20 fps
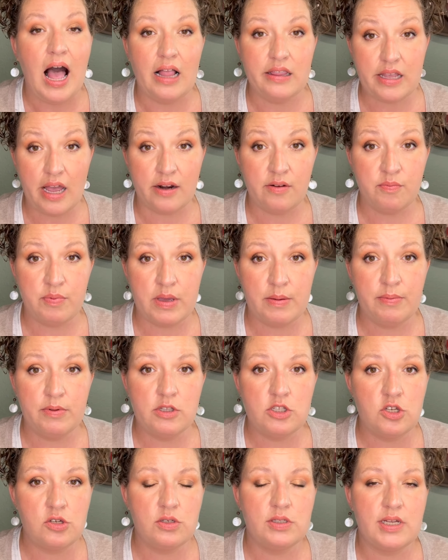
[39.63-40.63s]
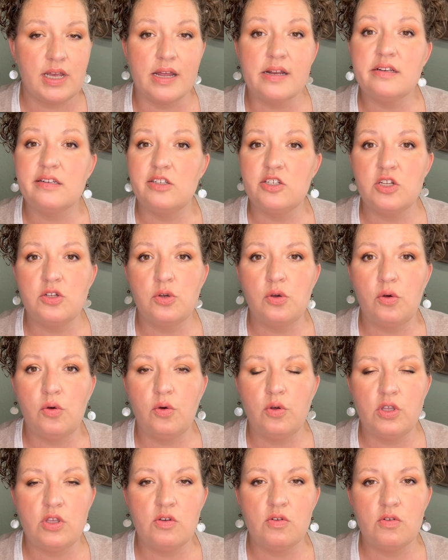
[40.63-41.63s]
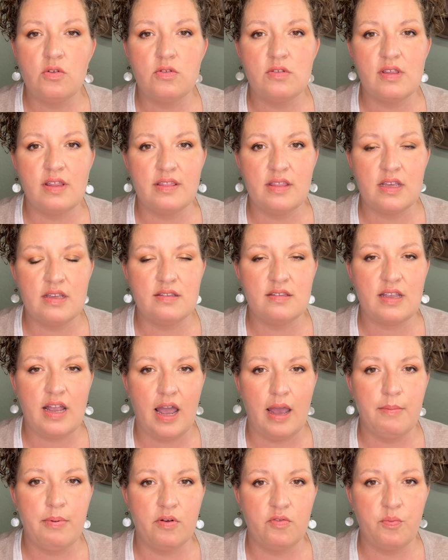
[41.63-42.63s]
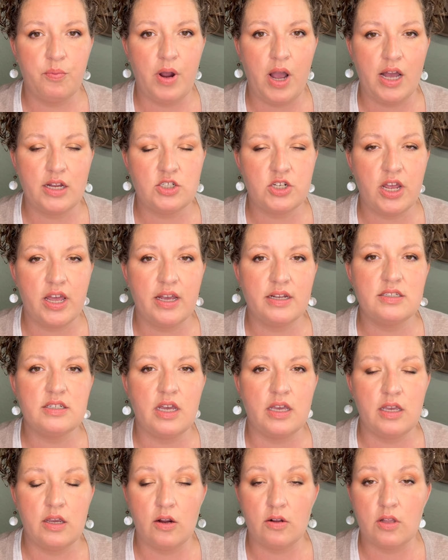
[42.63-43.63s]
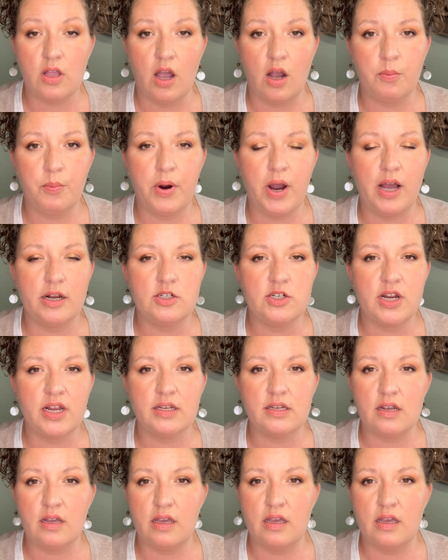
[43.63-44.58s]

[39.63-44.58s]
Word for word: A lot of people do tend to use this type of project, a year-long project,